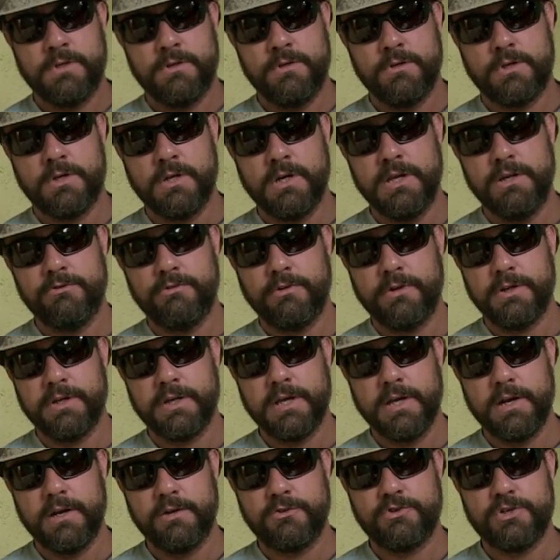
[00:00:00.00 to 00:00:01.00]
You can easily
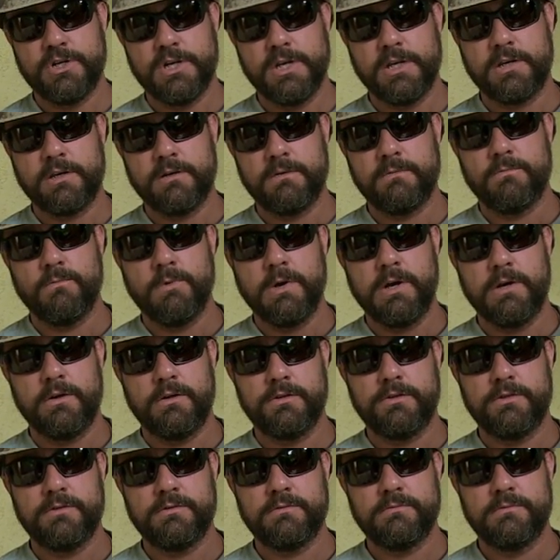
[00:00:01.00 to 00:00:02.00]
get a cheek
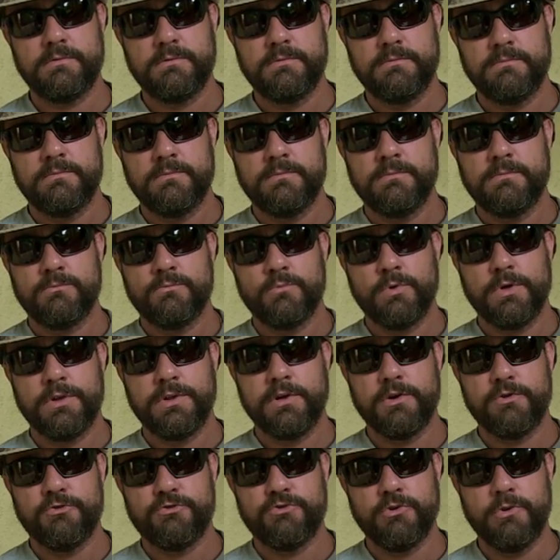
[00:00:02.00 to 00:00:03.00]
weld, whether
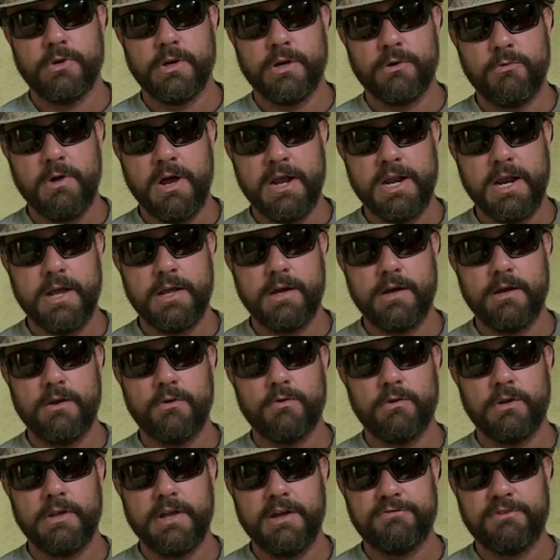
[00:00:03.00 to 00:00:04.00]
you're shooting right-handed
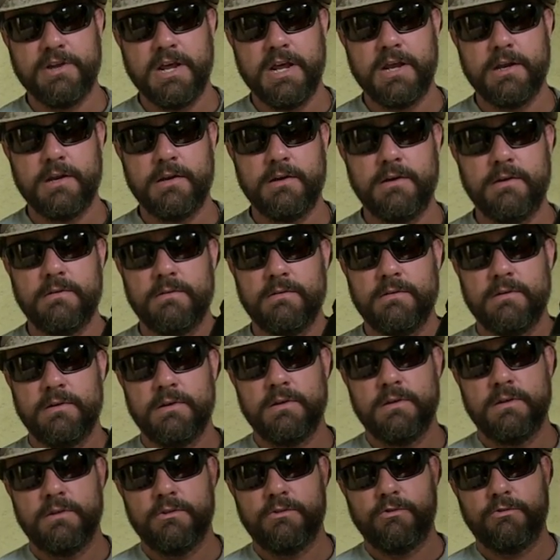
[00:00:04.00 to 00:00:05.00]
or left-handed.
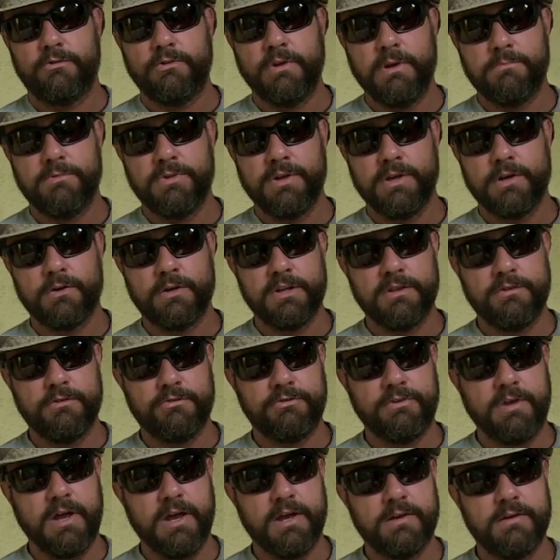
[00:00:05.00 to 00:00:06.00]
The same thing on either
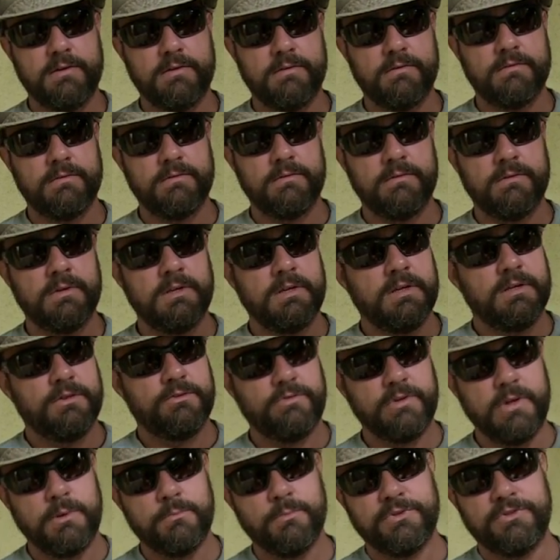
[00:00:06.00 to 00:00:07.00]
side.
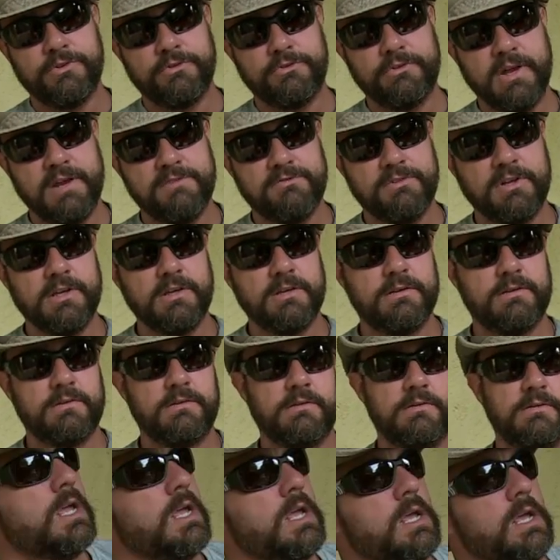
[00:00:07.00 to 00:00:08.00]
Same with the safety.
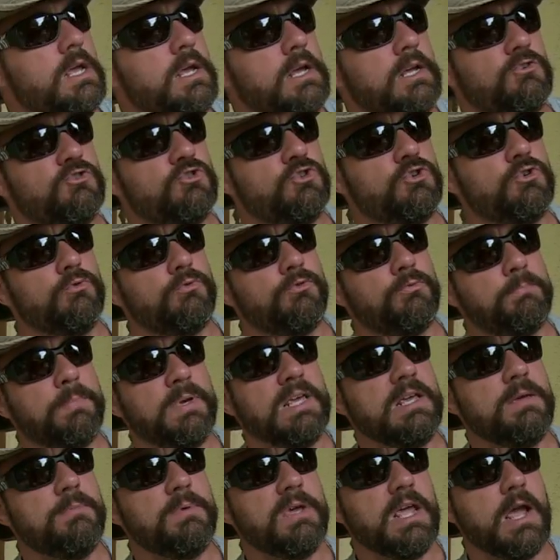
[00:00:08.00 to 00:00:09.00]
It shoots
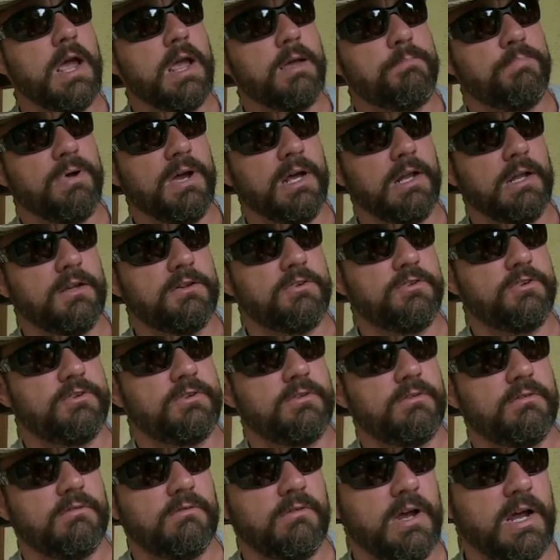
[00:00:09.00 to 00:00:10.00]
PBA
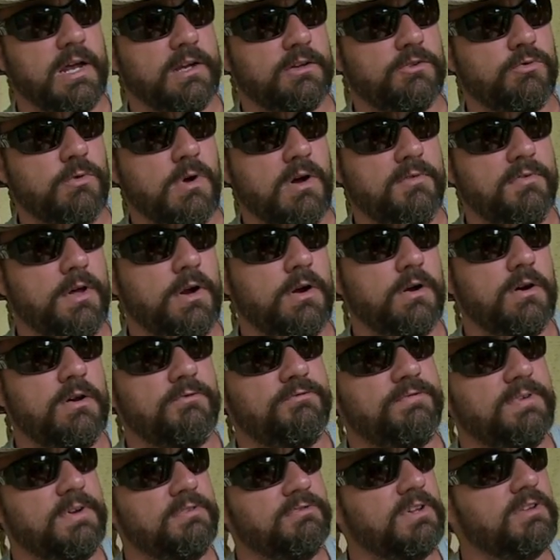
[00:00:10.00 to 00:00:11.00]
pellets at
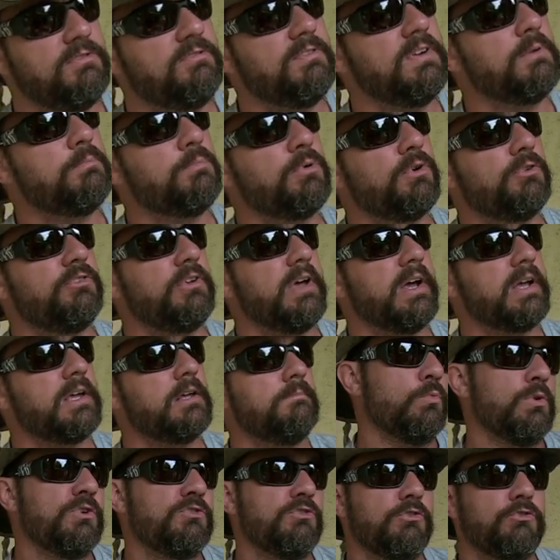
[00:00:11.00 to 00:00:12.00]
1250 feet per second,
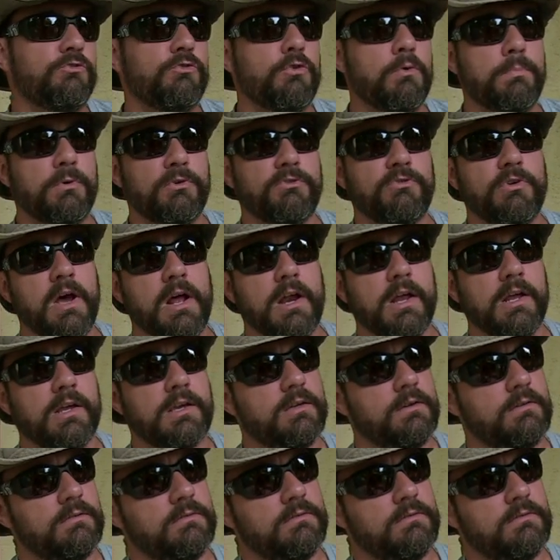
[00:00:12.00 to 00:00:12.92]
which is supersonic